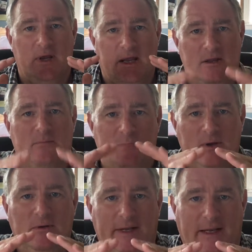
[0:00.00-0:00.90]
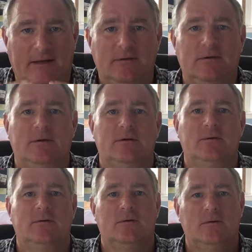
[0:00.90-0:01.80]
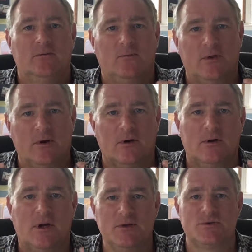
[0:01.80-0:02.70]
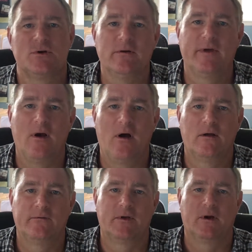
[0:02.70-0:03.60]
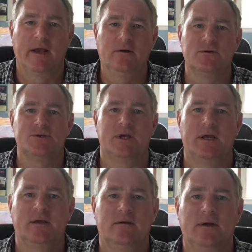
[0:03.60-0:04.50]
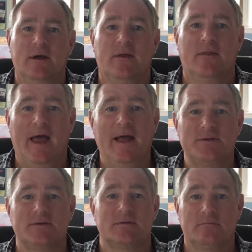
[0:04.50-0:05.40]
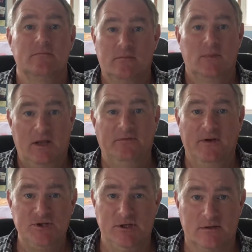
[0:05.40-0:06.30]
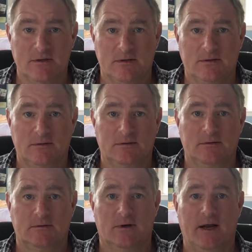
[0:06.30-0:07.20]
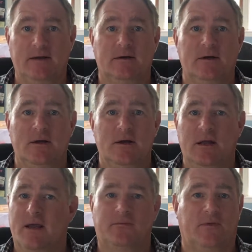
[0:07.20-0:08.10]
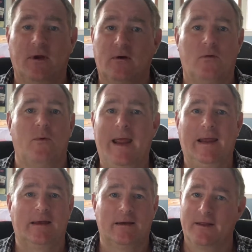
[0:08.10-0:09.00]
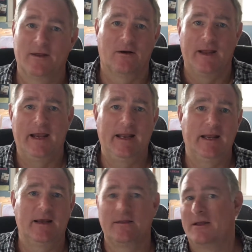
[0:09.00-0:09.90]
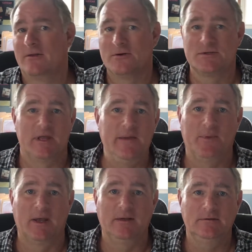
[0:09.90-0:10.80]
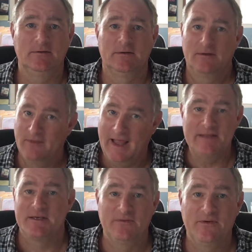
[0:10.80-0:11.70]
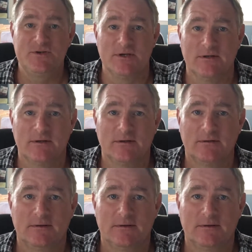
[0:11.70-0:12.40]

in the building, when they're conserving all of their energy, that's efficient, right? If they're awake and they're eating and then they're sleeping, that's efficient.